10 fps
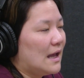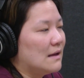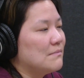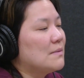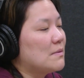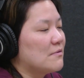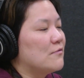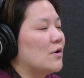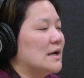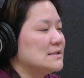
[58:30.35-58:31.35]
And maybe
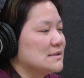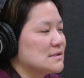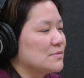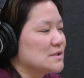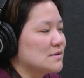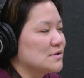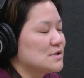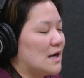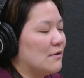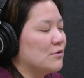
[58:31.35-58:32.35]
before I did this
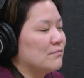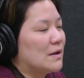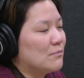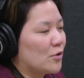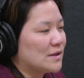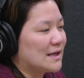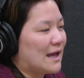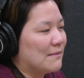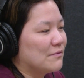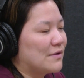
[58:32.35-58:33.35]
research, I would have been more in the
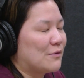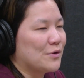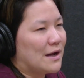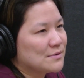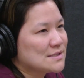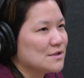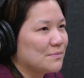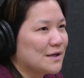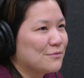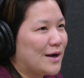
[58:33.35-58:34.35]
camp of like, well, that was
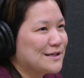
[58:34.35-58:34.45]
stupid.